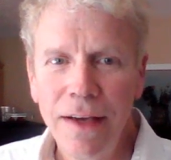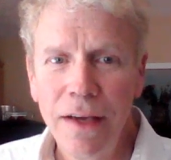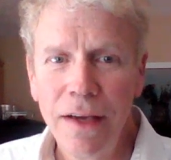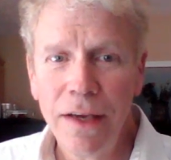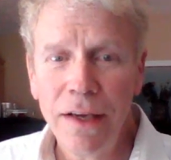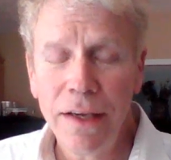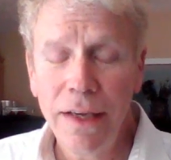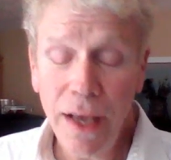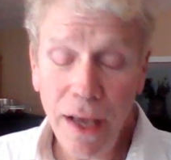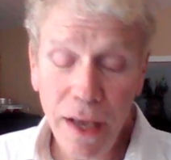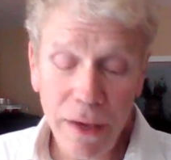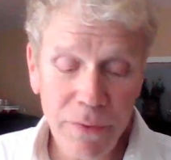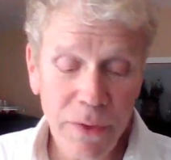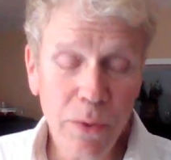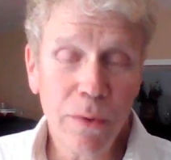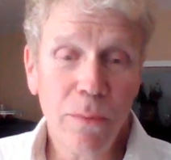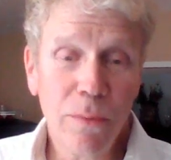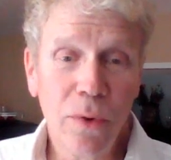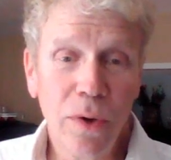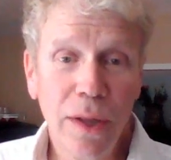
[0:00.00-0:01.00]
Yeah, if you
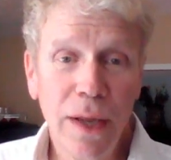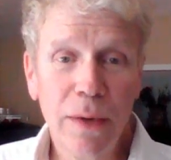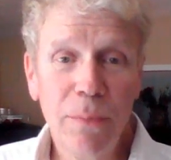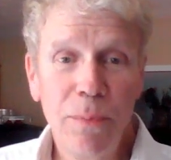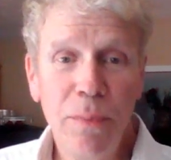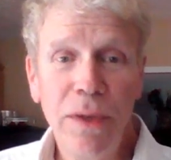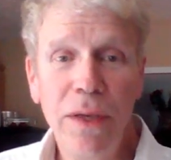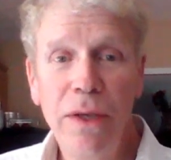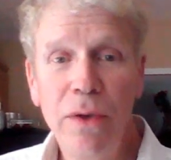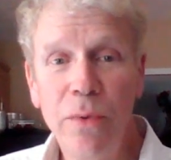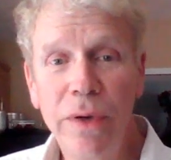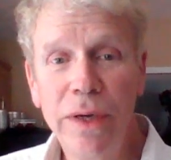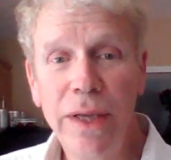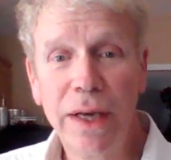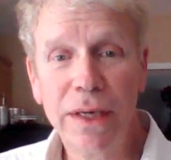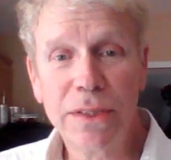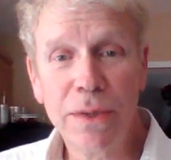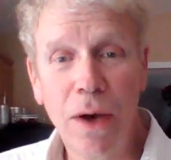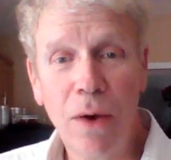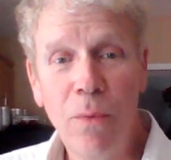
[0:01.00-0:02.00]
were more like me, you would
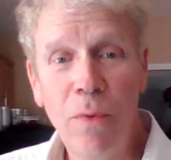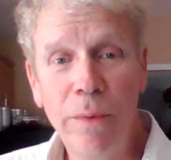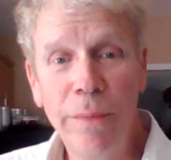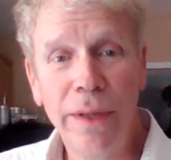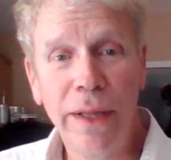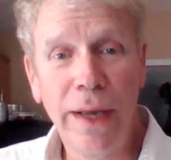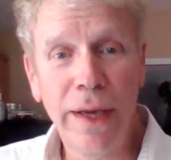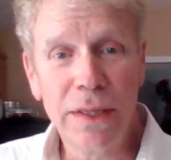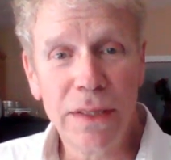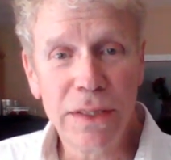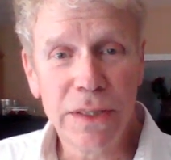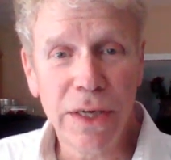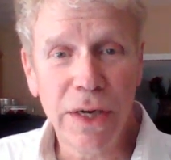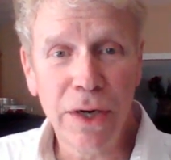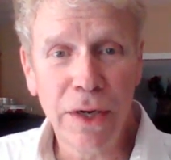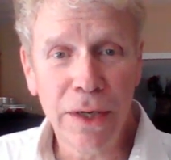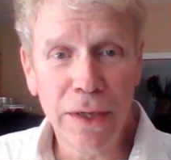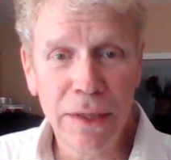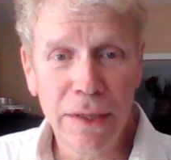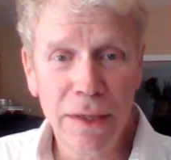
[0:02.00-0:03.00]
get a woman like
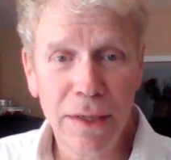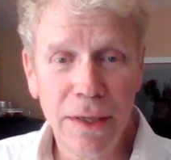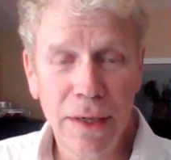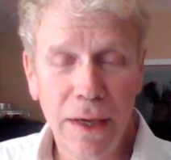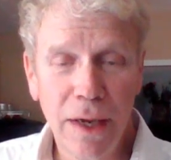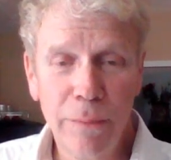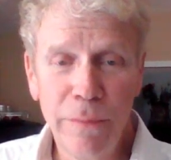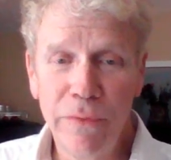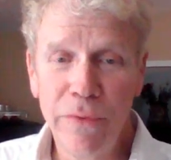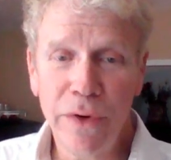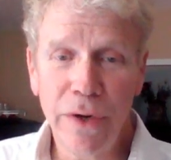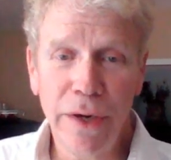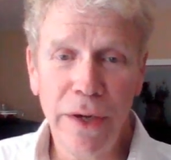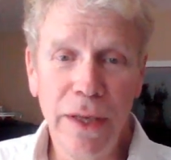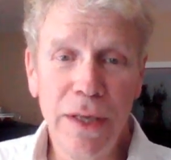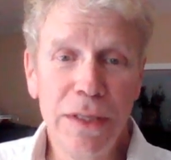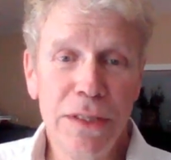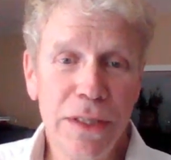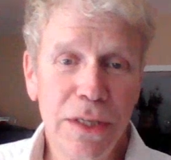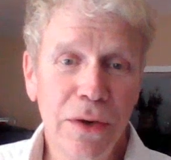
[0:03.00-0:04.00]
Sarah. I'm a very
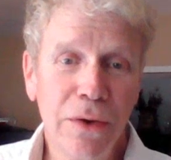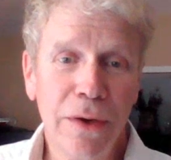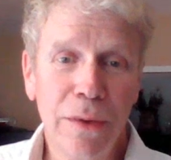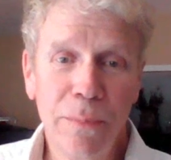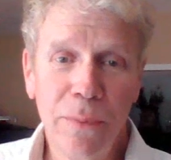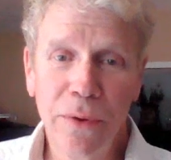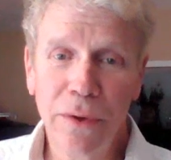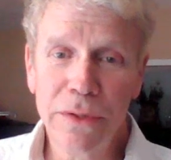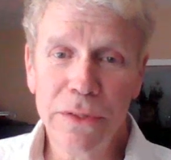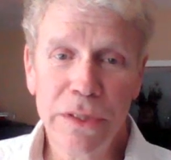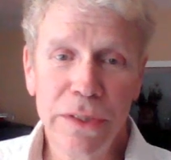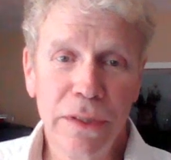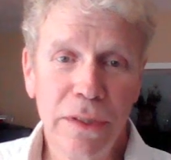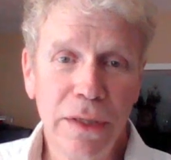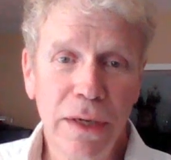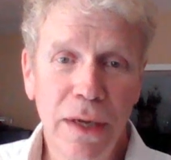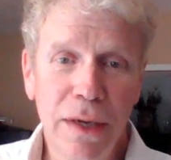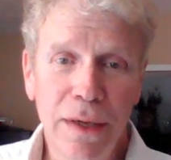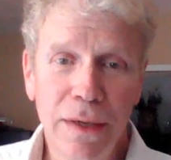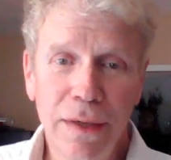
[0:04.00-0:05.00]
easygoing
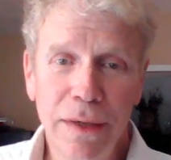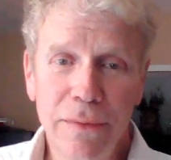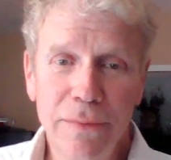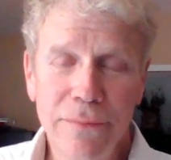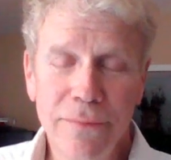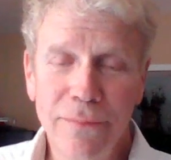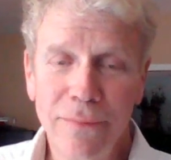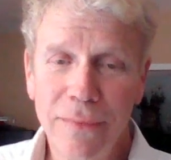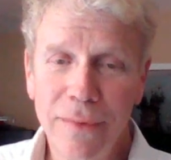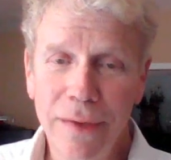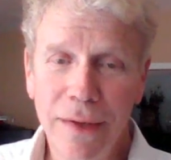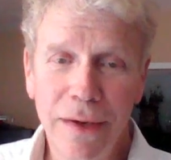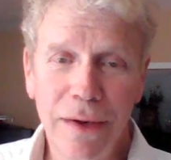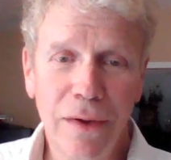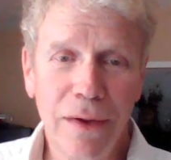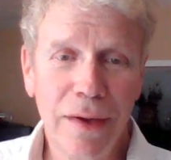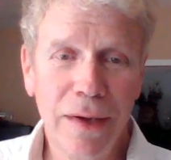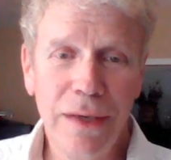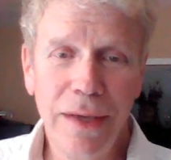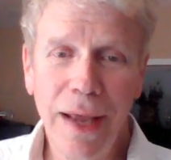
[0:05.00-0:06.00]
person, uh, you
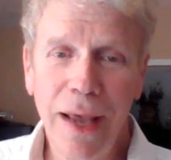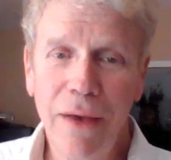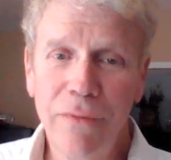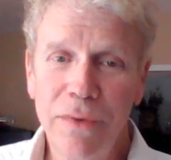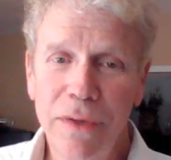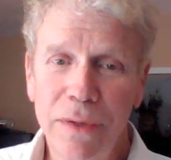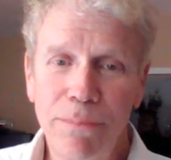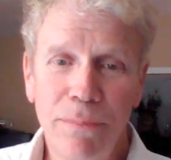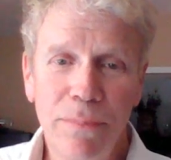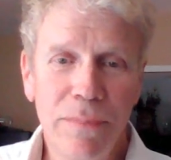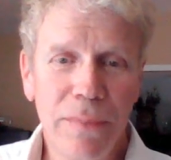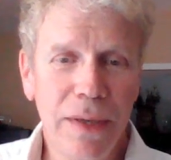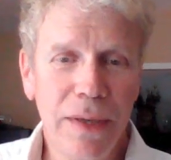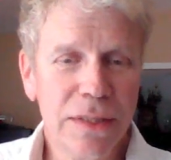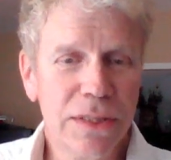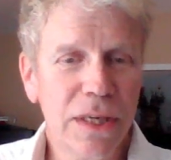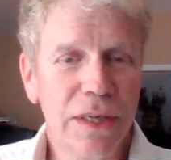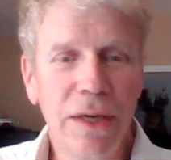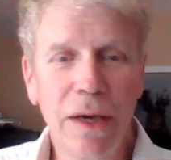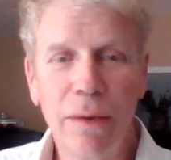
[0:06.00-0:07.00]
know, and you have to,
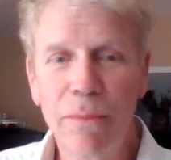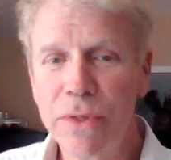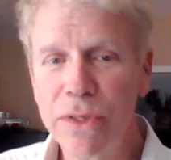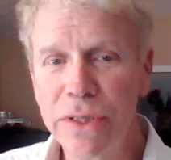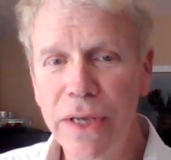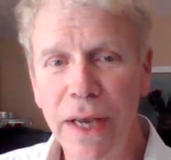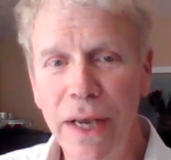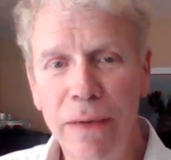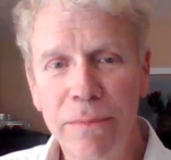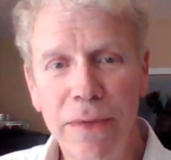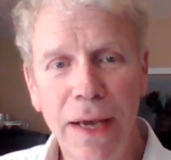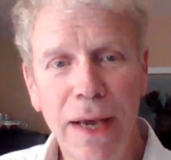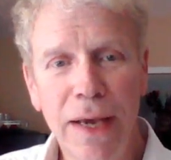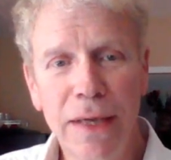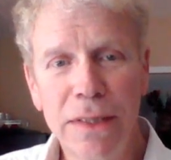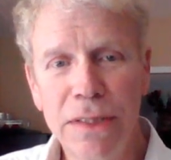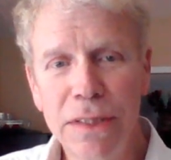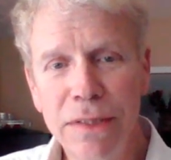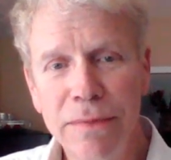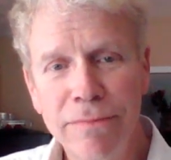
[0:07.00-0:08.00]
it's a numbers game,
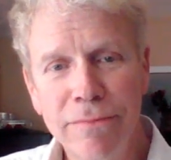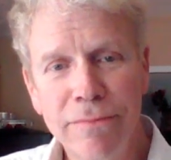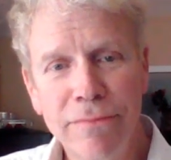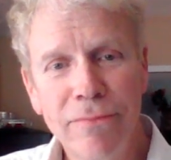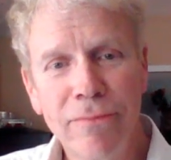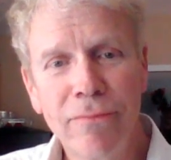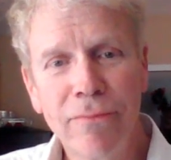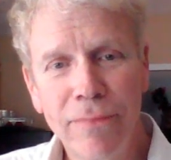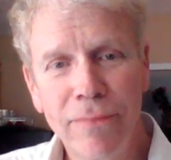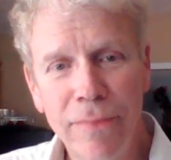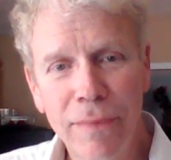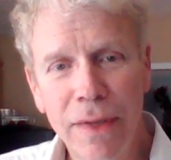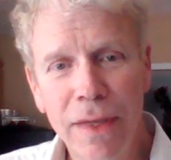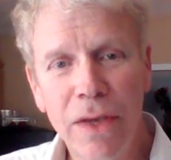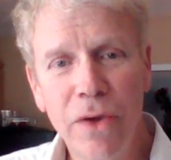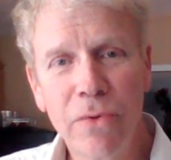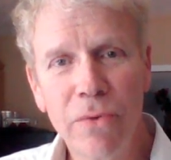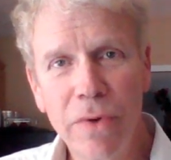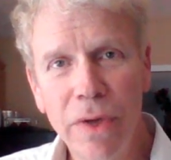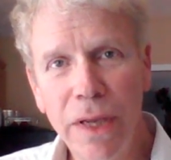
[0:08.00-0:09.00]
guys.
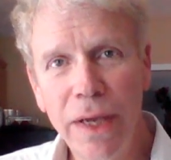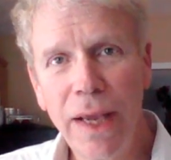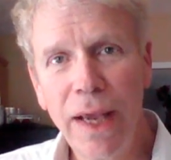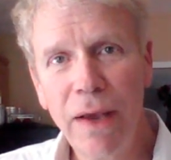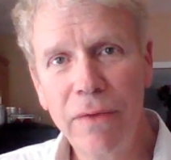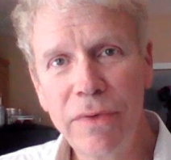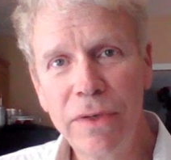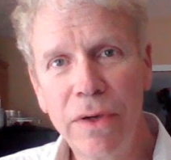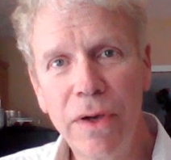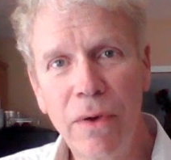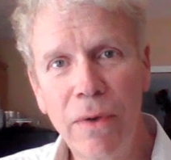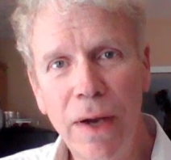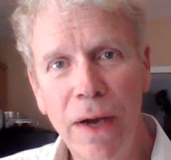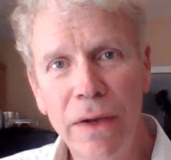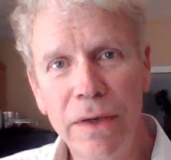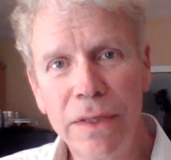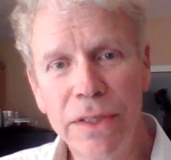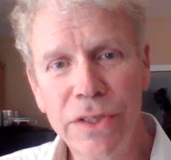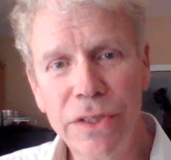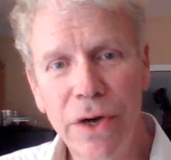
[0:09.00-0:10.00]
You really have to go
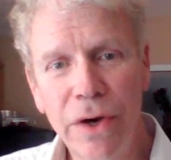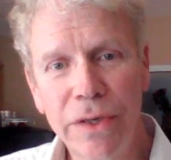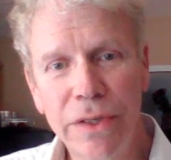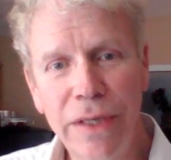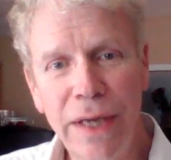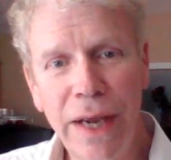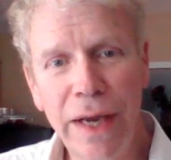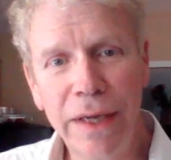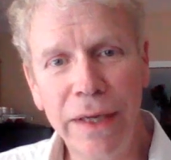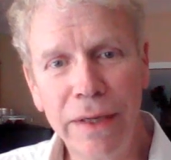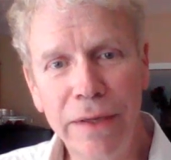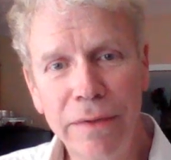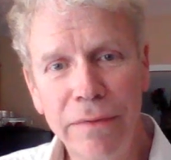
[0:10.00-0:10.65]
out and start dating.